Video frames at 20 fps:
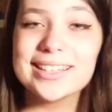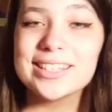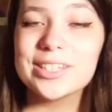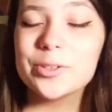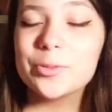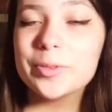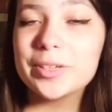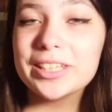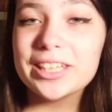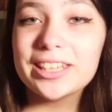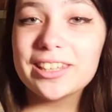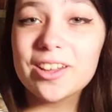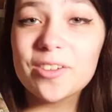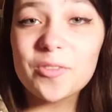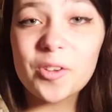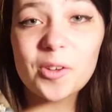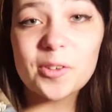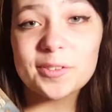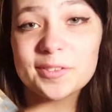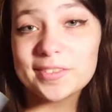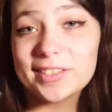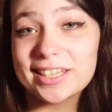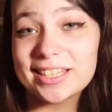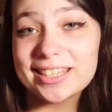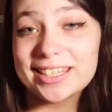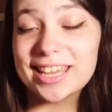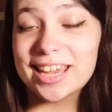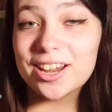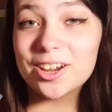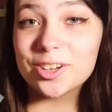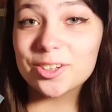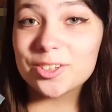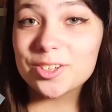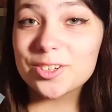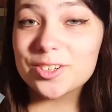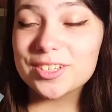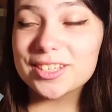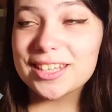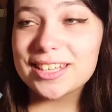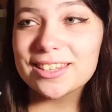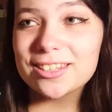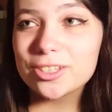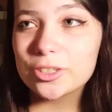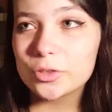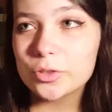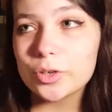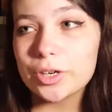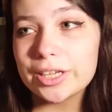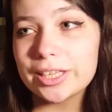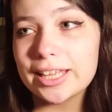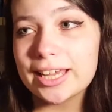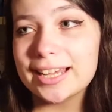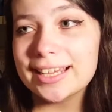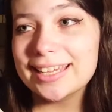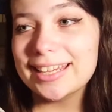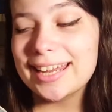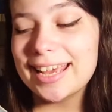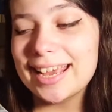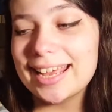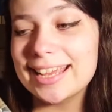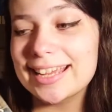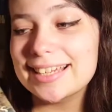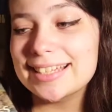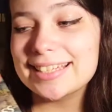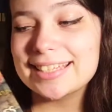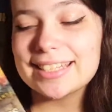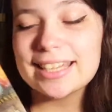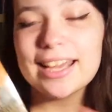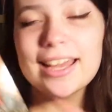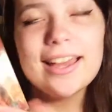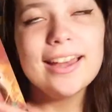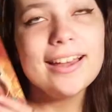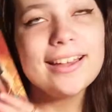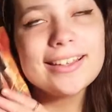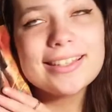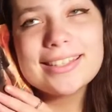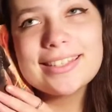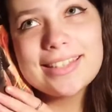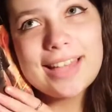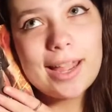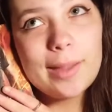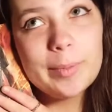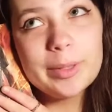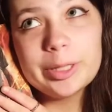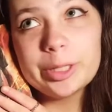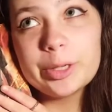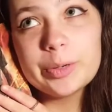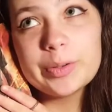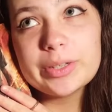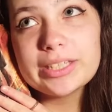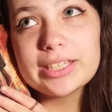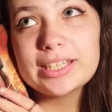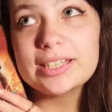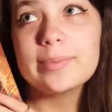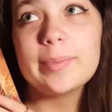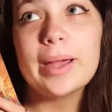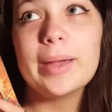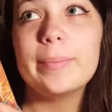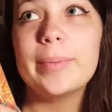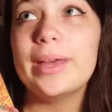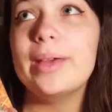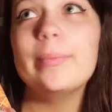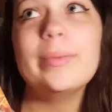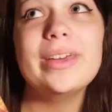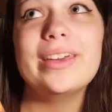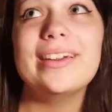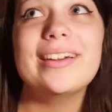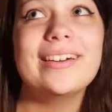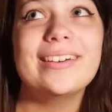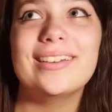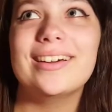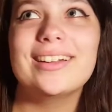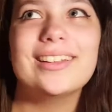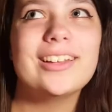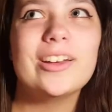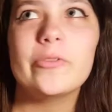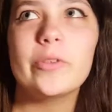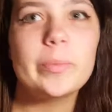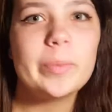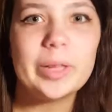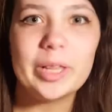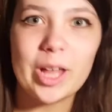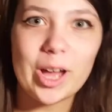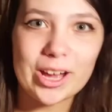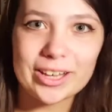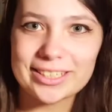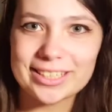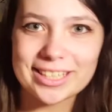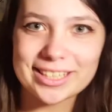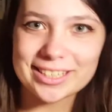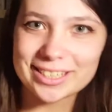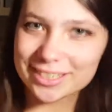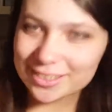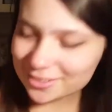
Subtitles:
I still really love all of these characters and the storyline, and Simon Lewis is my baby, and I love him a lot.